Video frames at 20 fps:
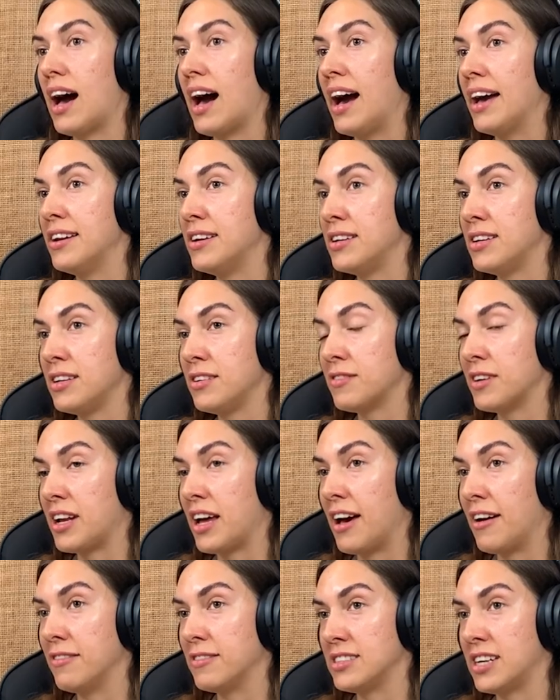I didn't even
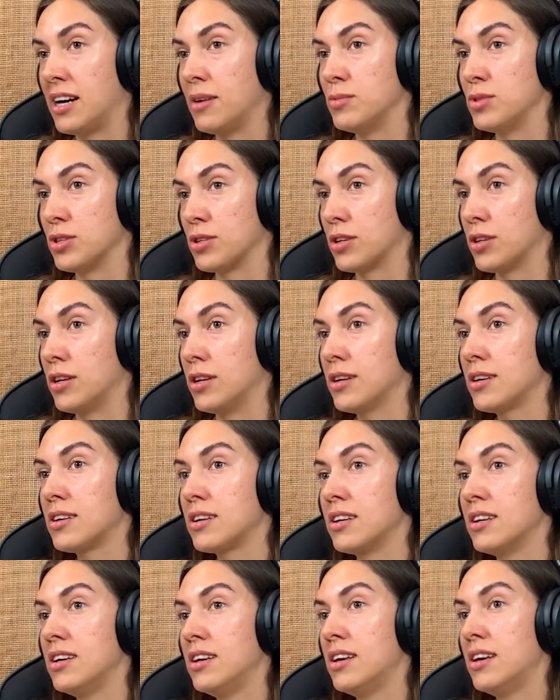have time to
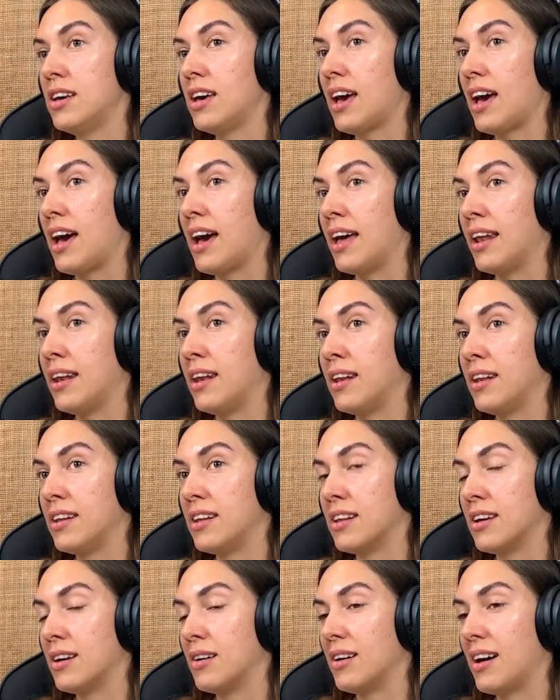cook and
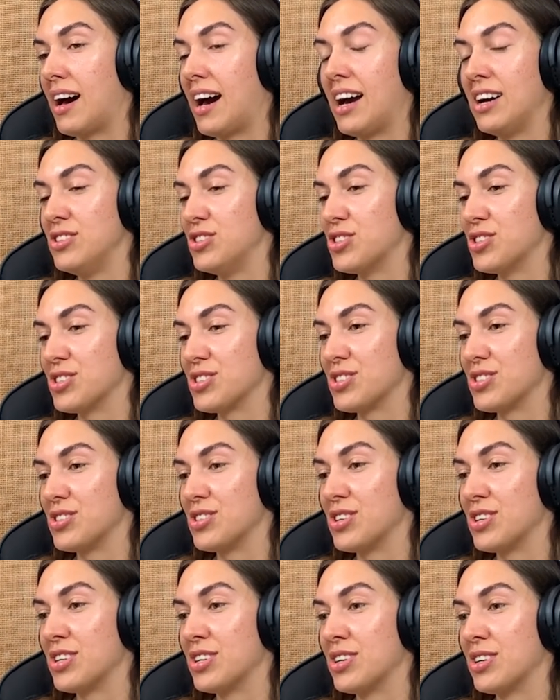I
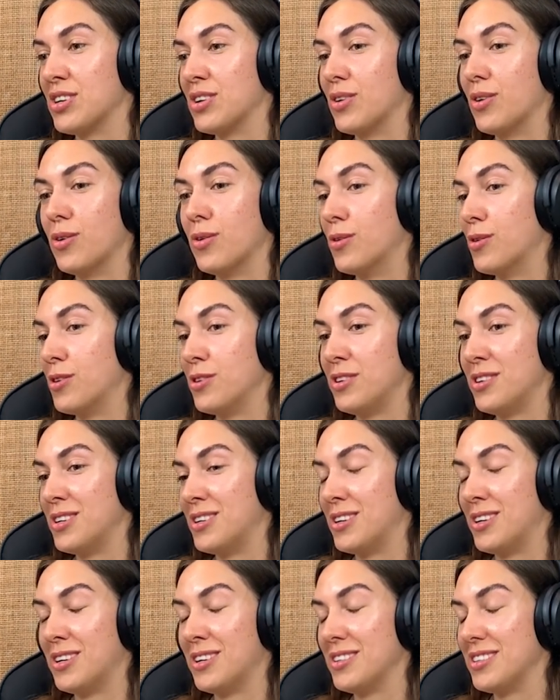just uh,
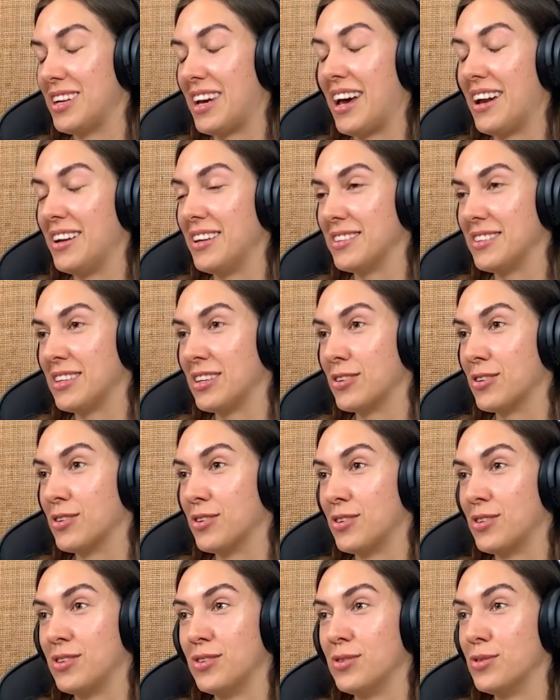ordered anything
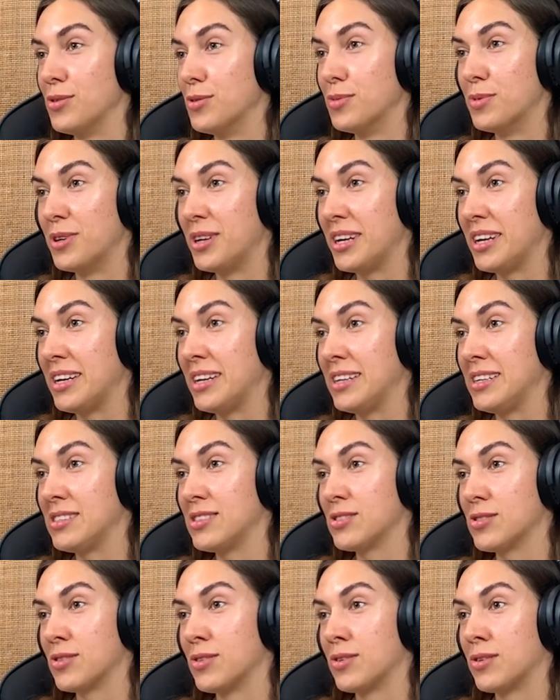on Uber
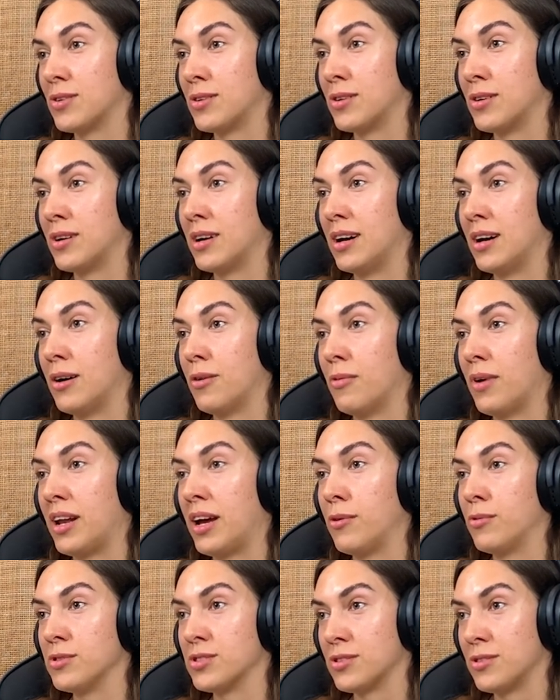Eats, or uh, when
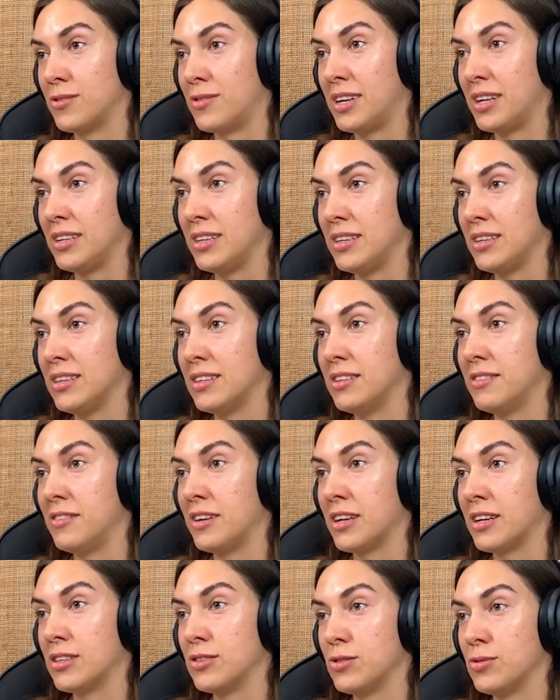I was already
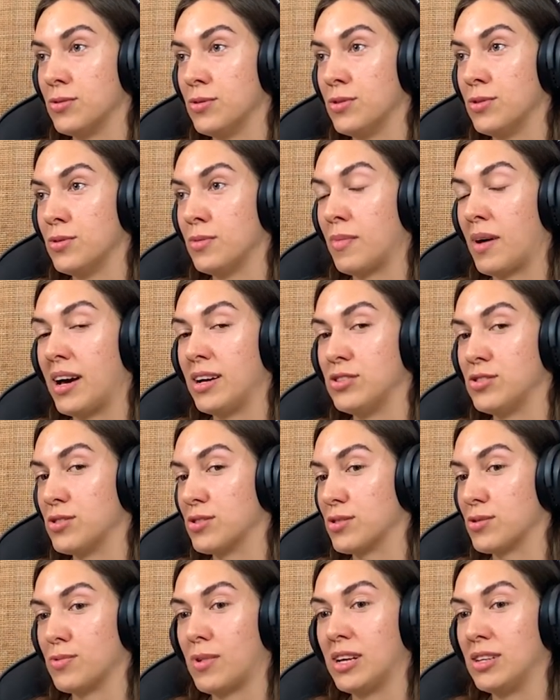living in Tulum, I
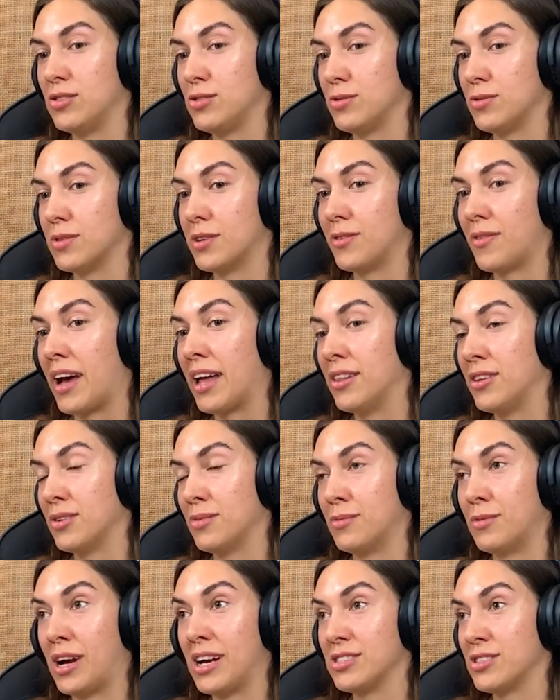just went to a
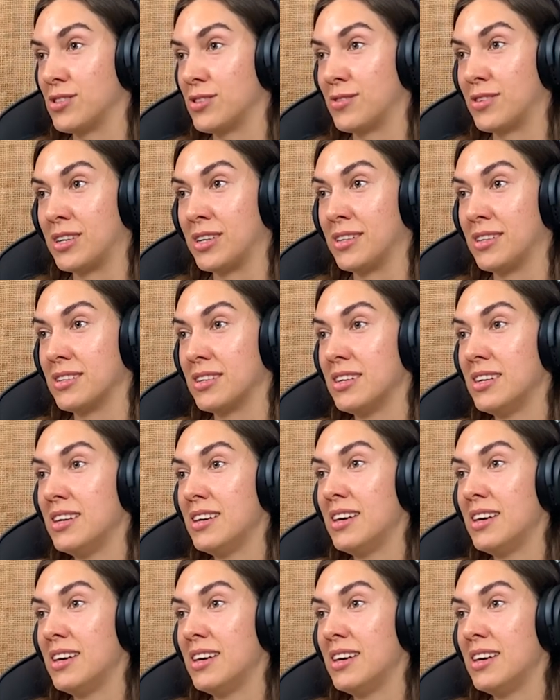random restaurant.